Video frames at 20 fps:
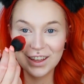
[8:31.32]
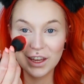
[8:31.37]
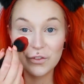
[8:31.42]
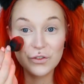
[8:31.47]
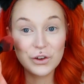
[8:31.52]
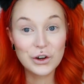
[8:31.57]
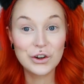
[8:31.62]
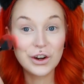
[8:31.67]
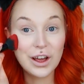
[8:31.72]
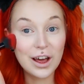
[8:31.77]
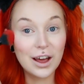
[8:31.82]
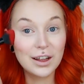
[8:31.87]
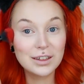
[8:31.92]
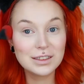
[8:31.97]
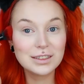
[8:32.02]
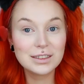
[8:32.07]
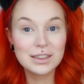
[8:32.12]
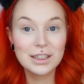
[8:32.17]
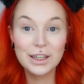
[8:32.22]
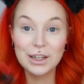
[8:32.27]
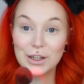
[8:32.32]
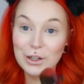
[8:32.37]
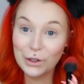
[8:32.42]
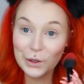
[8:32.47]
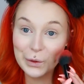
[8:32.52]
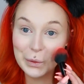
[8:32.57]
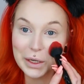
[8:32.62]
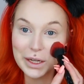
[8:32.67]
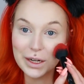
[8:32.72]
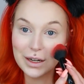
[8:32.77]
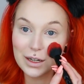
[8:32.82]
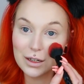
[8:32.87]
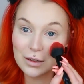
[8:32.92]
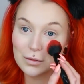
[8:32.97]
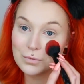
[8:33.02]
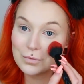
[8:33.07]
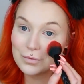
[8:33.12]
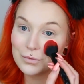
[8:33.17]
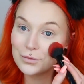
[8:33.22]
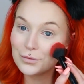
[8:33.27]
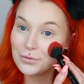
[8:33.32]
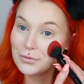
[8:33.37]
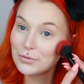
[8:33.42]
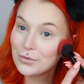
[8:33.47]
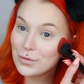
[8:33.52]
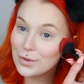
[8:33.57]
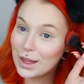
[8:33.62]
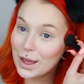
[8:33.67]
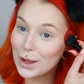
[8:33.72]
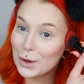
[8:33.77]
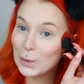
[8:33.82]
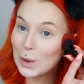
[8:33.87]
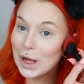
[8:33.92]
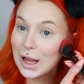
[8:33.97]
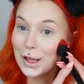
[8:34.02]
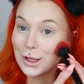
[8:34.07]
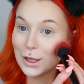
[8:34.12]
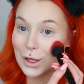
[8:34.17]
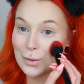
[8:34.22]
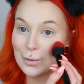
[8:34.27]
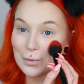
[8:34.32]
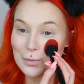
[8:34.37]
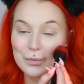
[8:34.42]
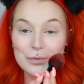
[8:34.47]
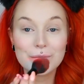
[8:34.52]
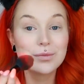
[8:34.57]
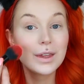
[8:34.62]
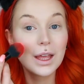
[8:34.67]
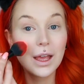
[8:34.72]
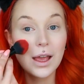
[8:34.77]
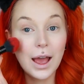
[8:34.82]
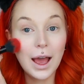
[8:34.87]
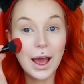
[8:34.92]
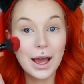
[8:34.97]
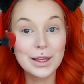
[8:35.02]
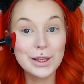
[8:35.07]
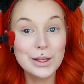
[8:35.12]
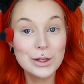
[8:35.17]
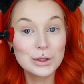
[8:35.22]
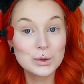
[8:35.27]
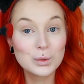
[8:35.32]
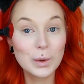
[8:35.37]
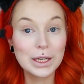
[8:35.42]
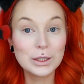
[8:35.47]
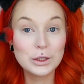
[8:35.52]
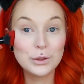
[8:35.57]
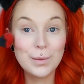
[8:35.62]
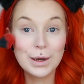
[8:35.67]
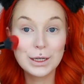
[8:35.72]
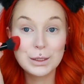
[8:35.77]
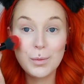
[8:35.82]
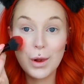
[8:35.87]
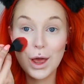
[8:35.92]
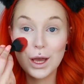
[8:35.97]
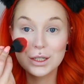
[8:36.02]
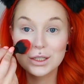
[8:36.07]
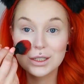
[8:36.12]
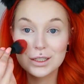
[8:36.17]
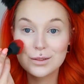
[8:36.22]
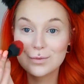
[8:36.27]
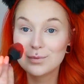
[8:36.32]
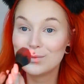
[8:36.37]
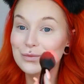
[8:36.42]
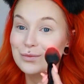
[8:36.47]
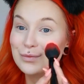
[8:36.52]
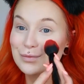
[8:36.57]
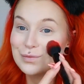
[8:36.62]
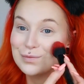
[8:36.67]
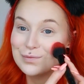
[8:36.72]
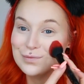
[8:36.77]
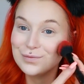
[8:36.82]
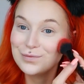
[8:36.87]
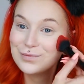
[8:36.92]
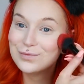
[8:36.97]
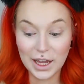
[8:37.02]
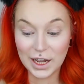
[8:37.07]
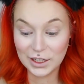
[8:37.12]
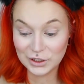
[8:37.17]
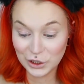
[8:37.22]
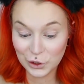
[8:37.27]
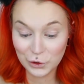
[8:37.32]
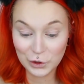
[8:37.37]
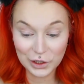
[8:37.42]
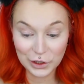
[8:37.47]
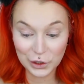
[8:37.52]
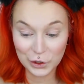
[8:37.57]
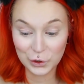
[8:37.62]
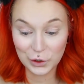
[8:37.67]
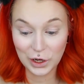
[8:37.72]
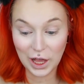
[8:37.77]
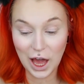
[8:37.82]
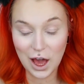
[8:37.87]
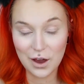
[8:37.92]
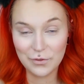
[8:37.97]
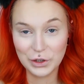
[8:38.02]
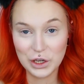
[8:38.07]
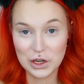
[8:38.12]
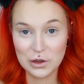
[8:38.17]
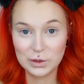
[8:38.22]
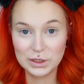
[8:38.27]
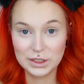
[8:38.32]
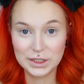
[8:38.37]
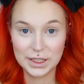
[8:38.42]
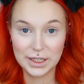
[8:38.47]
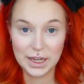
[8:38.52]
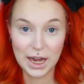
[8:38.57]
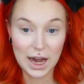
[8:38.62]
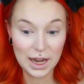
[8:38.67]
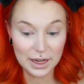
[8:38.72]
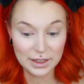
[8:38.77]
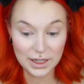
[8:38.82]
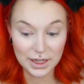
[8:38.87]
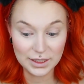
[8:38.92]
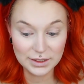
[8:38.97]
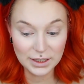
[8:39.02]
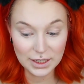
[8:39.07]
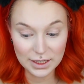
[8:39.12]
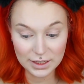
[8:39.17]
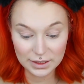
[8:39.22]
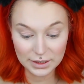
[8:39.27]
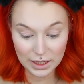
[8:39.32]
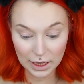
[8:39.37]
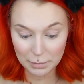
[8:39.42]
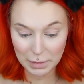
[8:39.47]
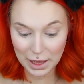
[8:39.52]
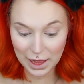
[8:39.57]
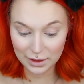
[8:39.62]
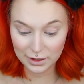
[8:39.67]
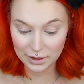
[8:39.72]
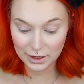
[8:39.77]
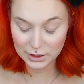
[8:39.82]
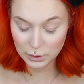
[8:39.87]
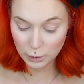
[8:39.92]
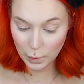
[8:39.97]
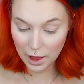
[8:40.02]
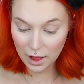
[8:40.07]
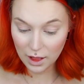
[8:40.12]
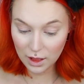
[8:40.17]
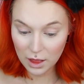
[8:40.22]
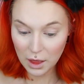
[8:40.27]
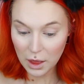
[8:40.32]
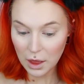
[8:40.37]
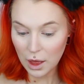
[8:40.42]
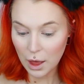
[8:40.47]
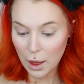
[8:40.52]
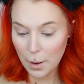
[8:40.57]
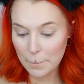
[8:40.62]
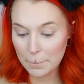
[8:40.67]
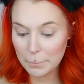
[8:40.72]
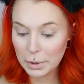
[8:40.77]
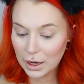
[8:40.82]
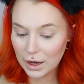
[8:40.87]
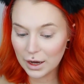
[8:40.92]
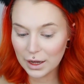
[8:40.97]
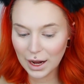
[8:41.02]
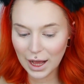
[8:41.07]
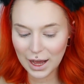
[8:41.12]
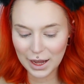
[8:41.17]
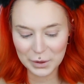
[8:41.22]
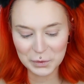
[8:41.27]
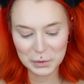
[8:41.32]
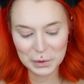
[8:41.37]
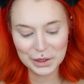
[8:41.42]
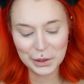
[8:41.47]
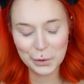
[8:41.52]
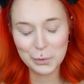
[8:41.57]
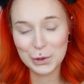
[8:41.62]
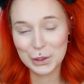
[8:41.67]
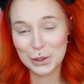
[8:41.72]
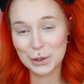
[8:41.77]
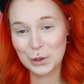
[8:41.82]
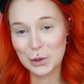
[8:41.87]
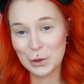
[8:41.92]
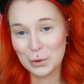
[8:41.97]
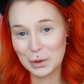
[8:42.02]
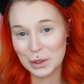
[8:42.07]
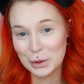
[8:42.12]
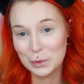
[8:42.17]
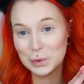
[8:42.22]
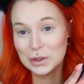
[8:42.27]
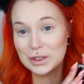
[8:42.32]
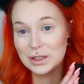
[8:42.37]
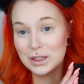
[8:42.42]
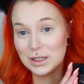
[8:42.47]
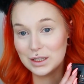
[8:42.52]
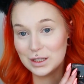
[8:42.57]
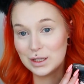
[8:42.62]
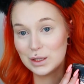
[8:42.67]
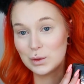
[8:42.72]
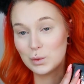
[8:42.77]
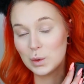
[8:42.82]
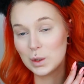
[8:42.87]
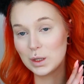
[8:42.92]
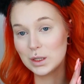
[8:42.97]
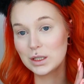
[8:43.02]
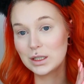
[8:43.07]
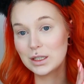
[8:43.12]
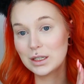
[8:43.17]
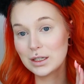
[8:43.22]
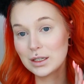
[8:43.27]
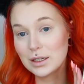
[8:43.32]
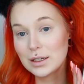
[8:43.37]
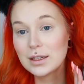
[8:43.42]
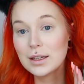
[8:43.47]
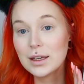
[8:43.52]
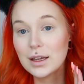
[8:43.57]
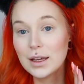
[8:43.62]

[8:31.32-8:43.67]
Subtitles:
If you're not new here, then welcome. I use way too much blush. I totally could have used the highlights in that palette as well, but I really want to go in with this one,